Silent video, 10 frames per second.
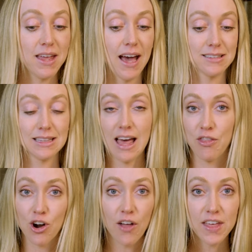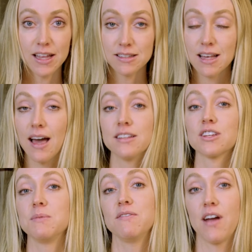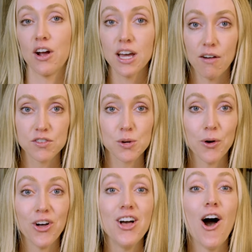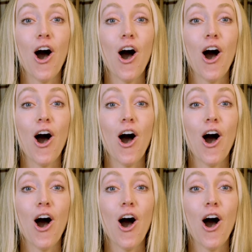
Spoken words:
It has leather on the inside. It's going to be very comfortable.